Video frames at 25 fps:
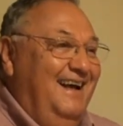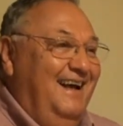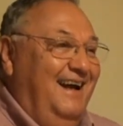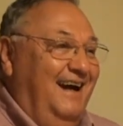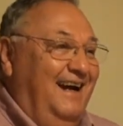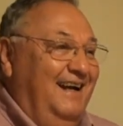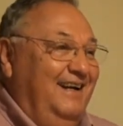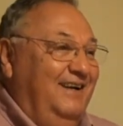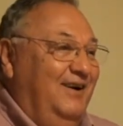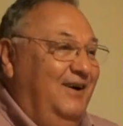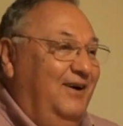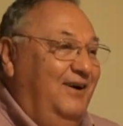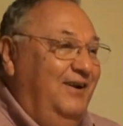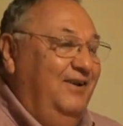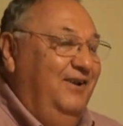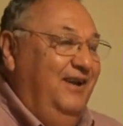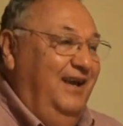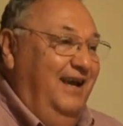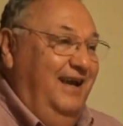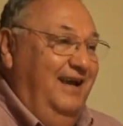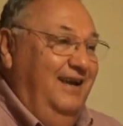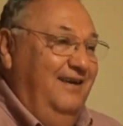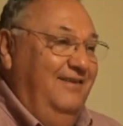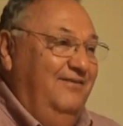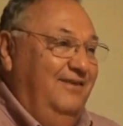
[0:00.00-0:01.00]
I'd call
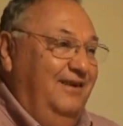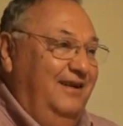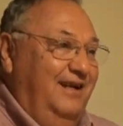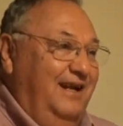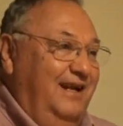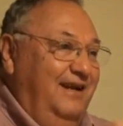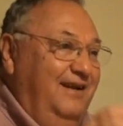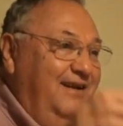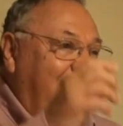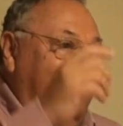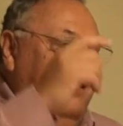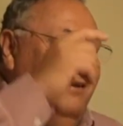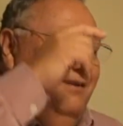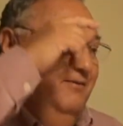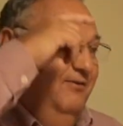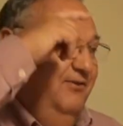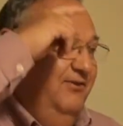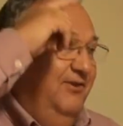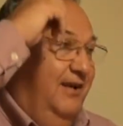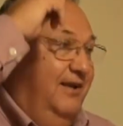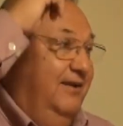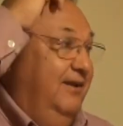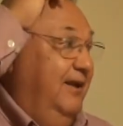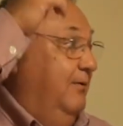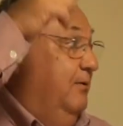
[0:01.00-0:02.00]
Dave, and he
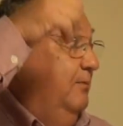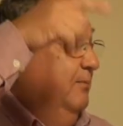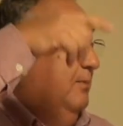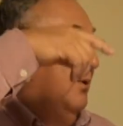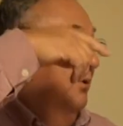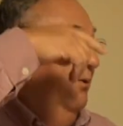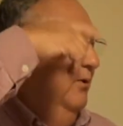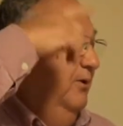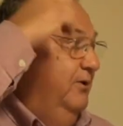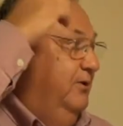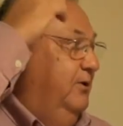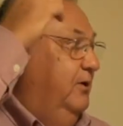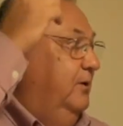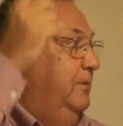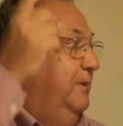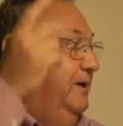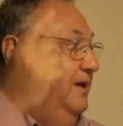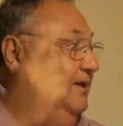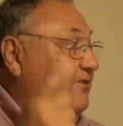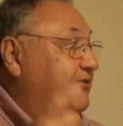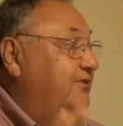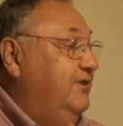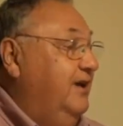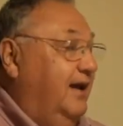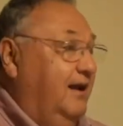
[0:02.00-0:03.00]
the, they were polar
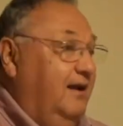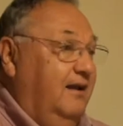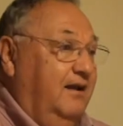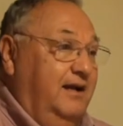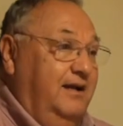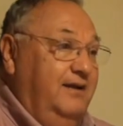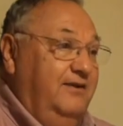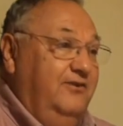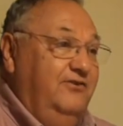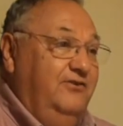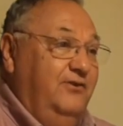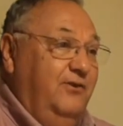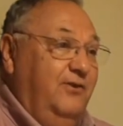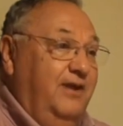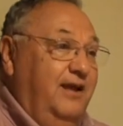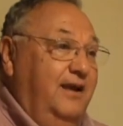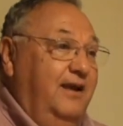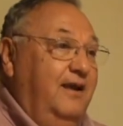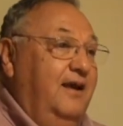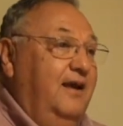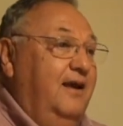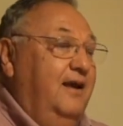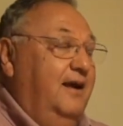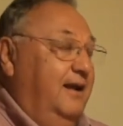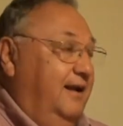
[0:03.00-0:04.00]
orbiting satellites, so they
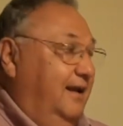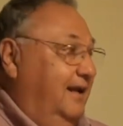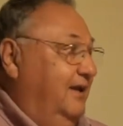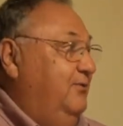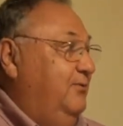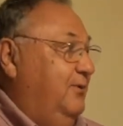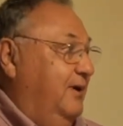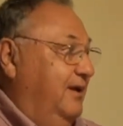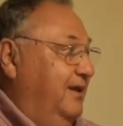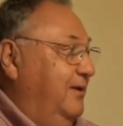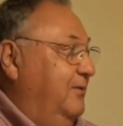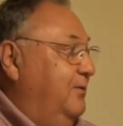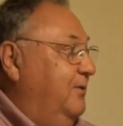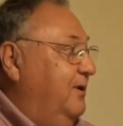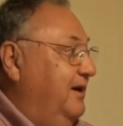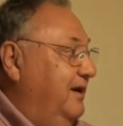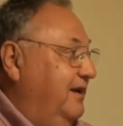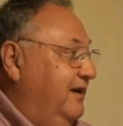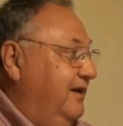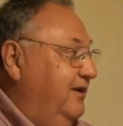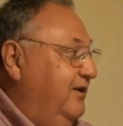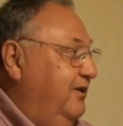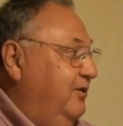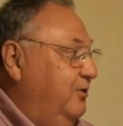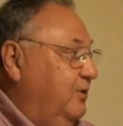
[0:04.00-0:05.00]
that's why they wanted
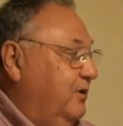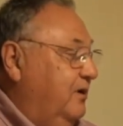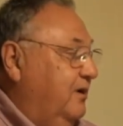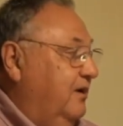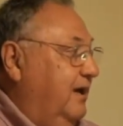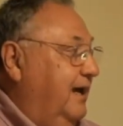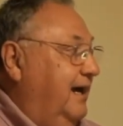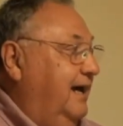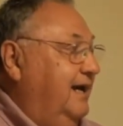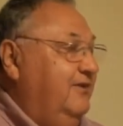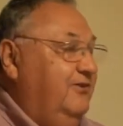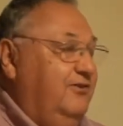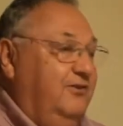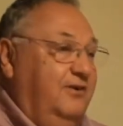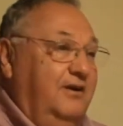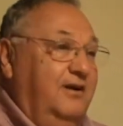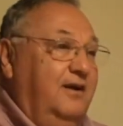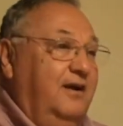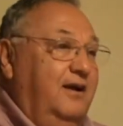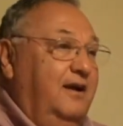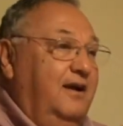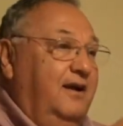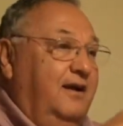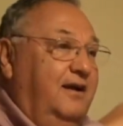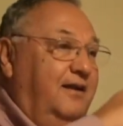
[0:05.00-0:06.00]
to do it in Alaska. Mm
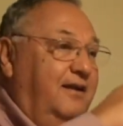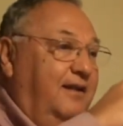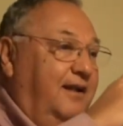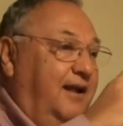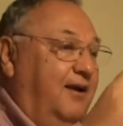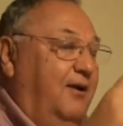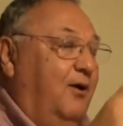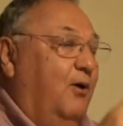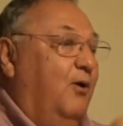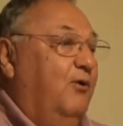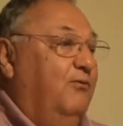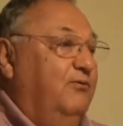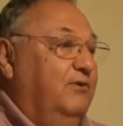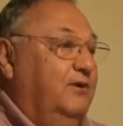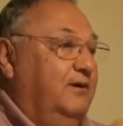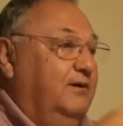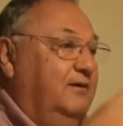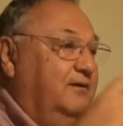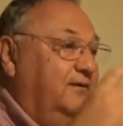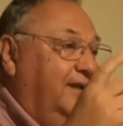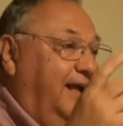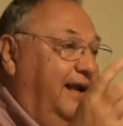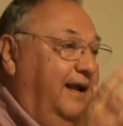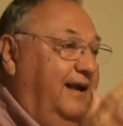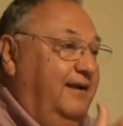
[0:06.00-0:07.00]
-hmm. They go over.
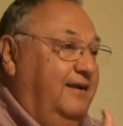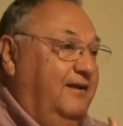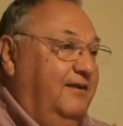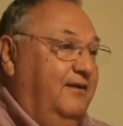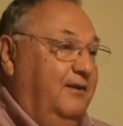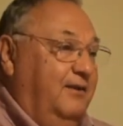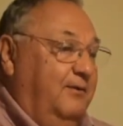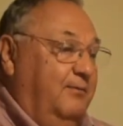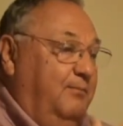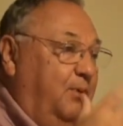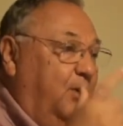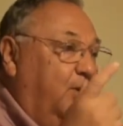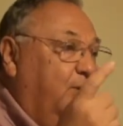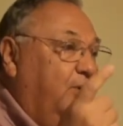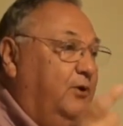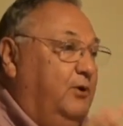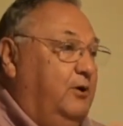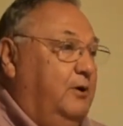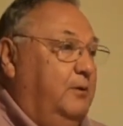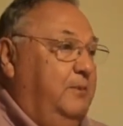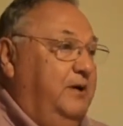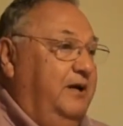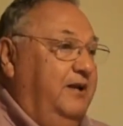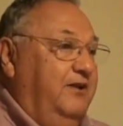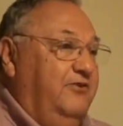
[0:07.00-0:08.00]
They had the polar
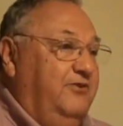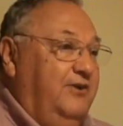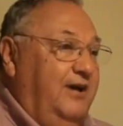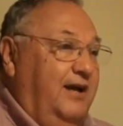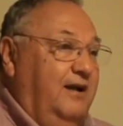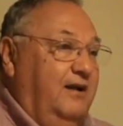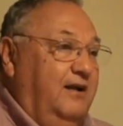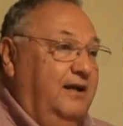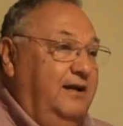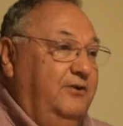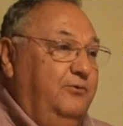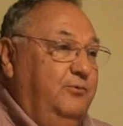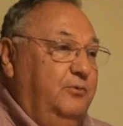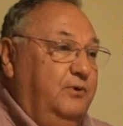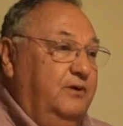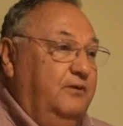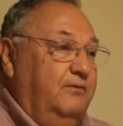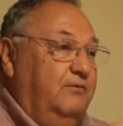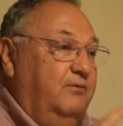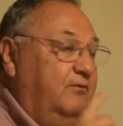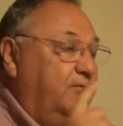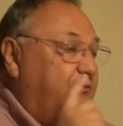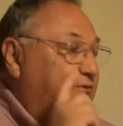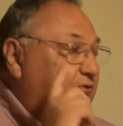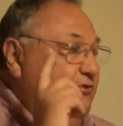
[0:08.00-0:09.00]
orbiting satellites would
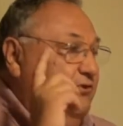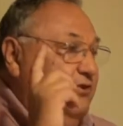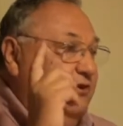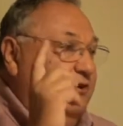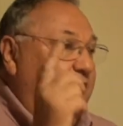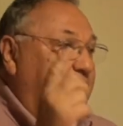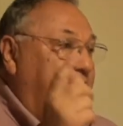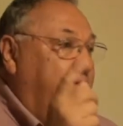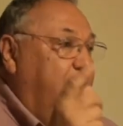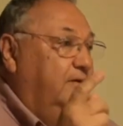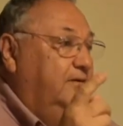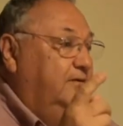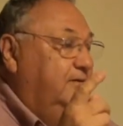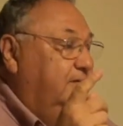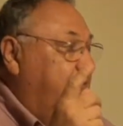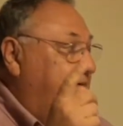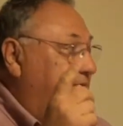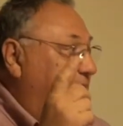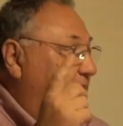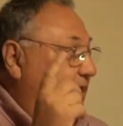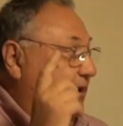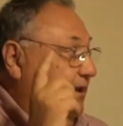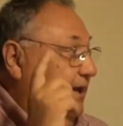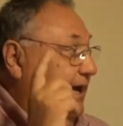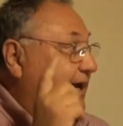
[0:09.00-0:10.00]
circle
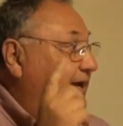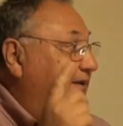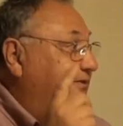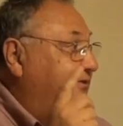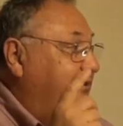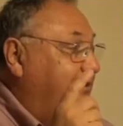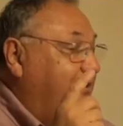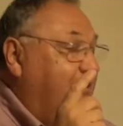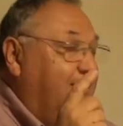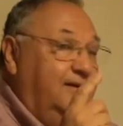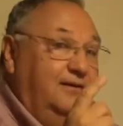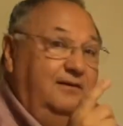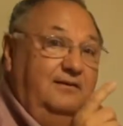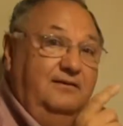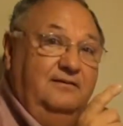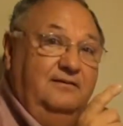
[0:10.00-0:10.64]
Alaska